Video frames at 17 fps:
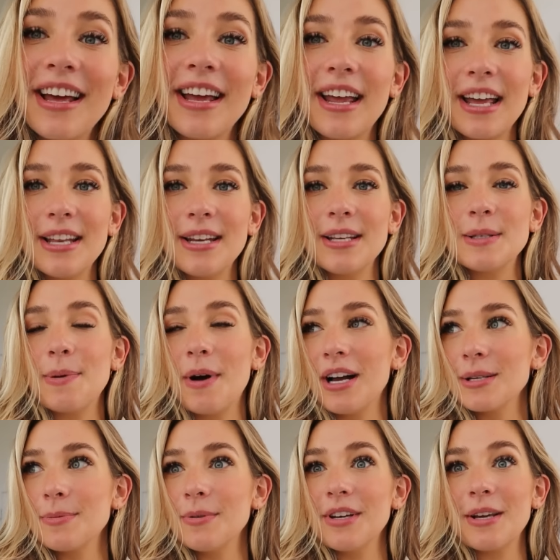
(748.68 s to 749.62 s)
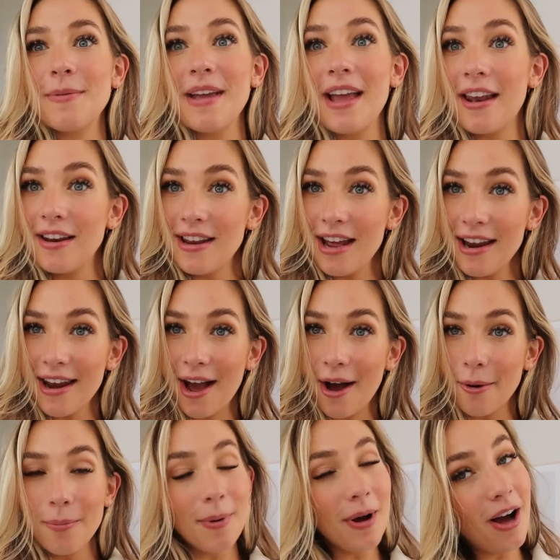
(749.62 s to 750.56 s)
Like, and it's possible it could be any day
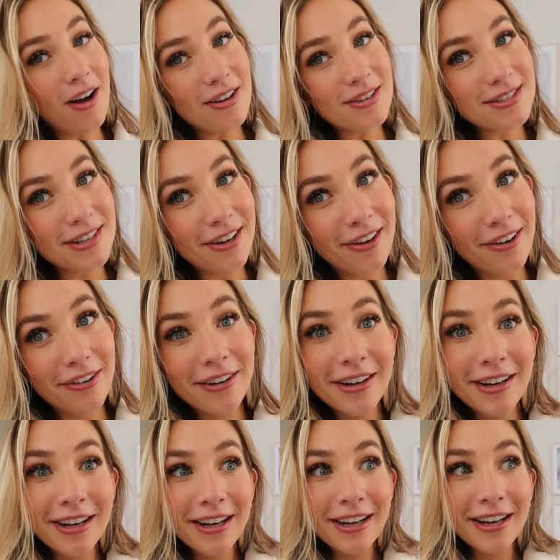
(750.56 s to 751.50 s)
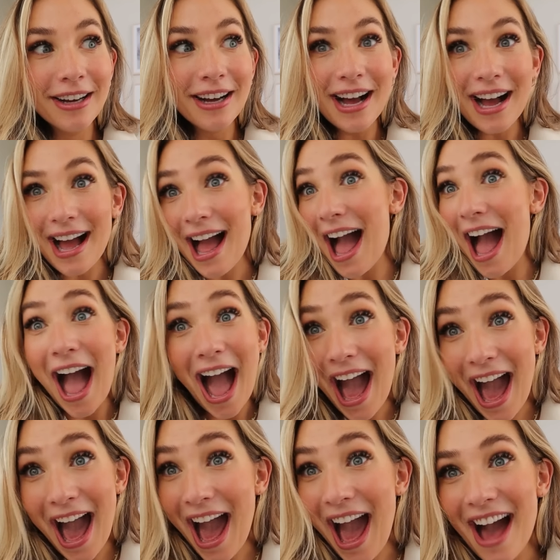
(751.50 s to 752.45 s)
now, but also,
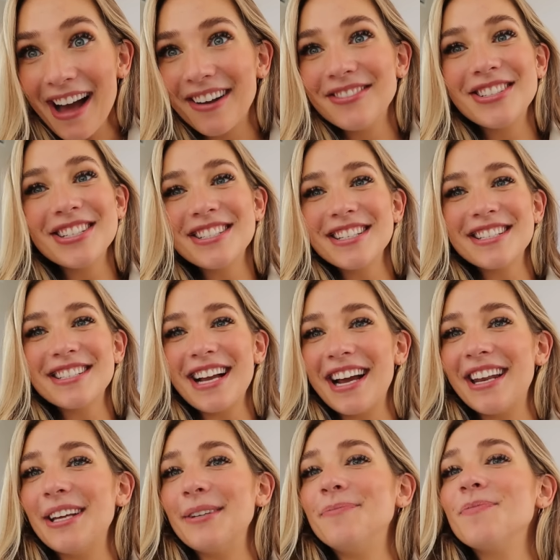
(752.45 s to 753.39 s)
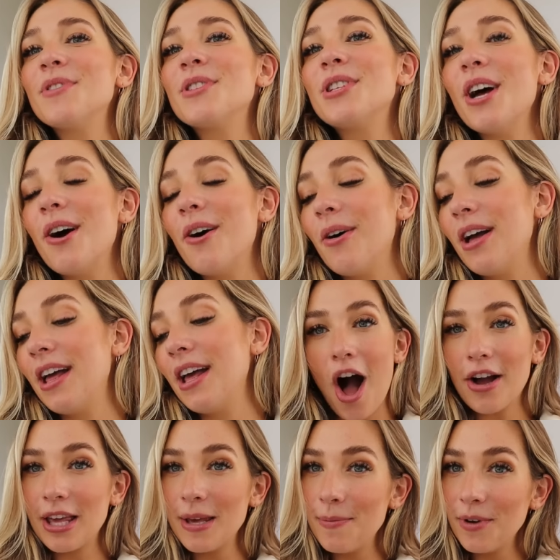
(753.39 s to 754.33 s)
ah, I'm just excited. So,
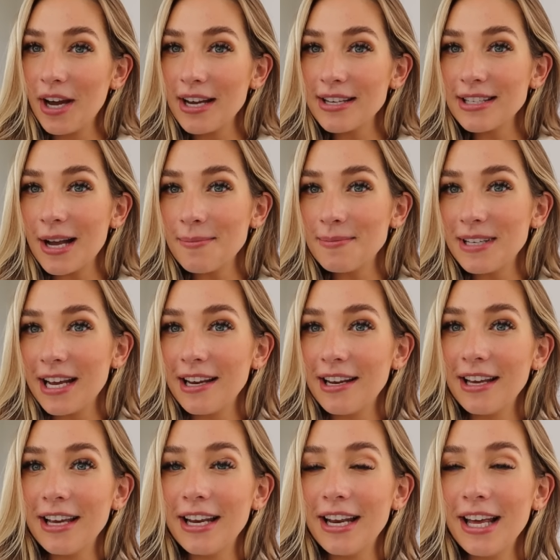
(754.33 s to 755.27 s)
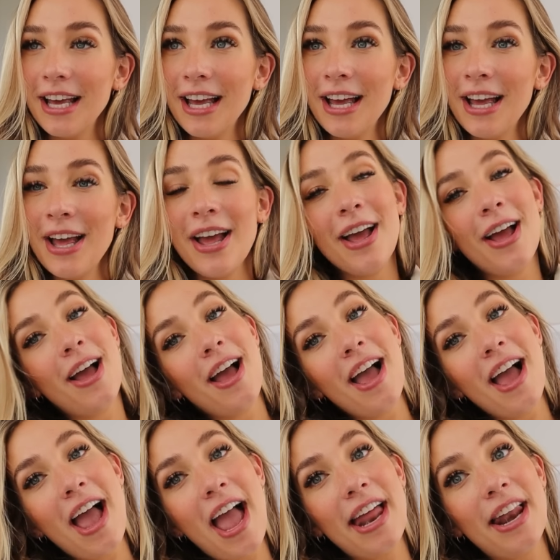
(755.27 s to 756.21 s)
I'll keep you guys updated.
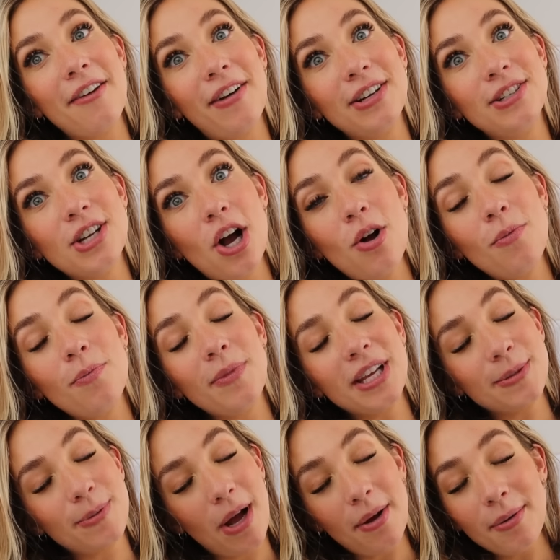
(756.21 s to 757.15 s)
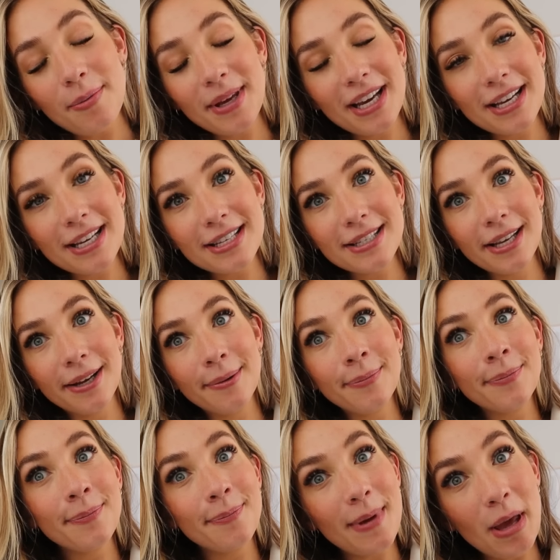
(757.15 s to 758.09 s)
And if I don't, that's probably because
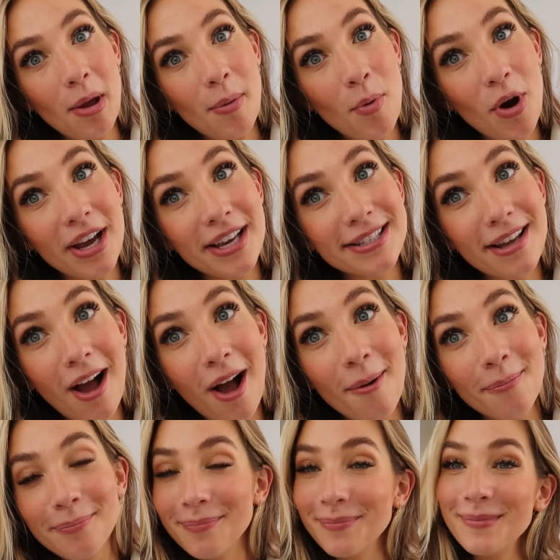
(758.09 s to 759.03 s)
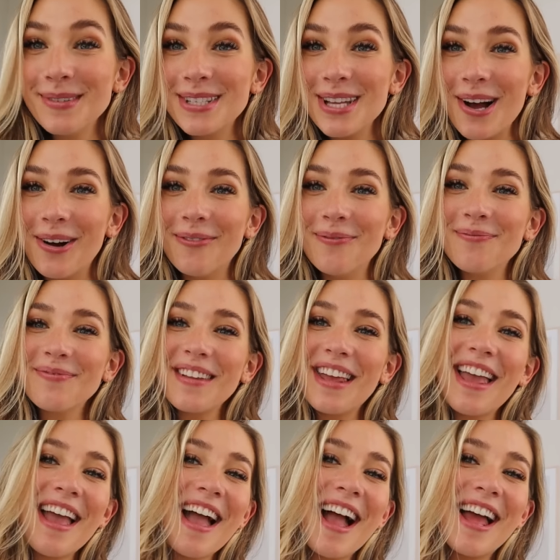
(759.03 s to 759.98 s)
baby boys come. So
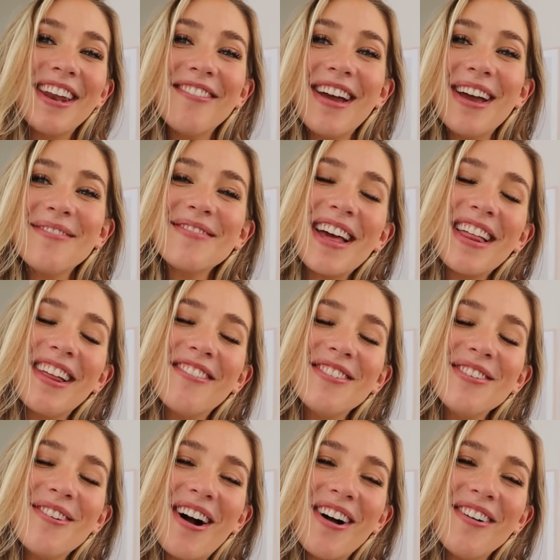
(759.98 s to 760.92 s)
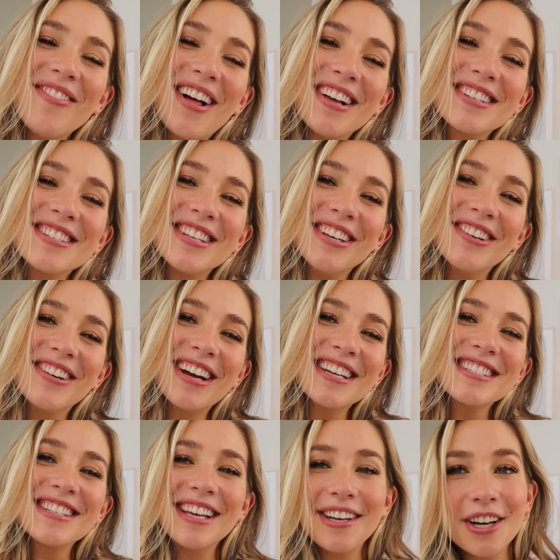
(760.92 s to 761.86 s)
anyway, I love you all. I'll see you
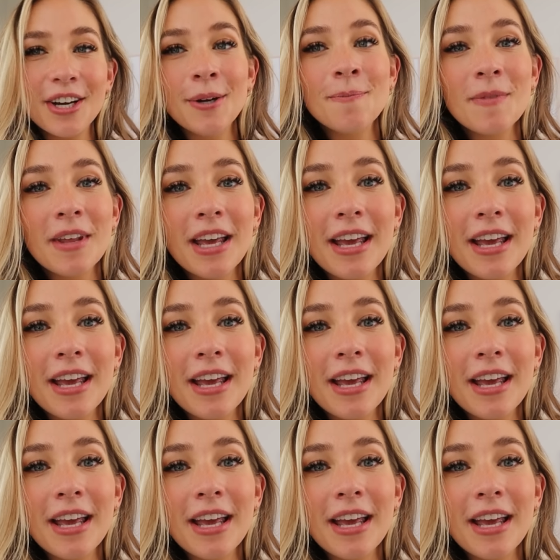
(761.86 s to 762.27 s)
guys later.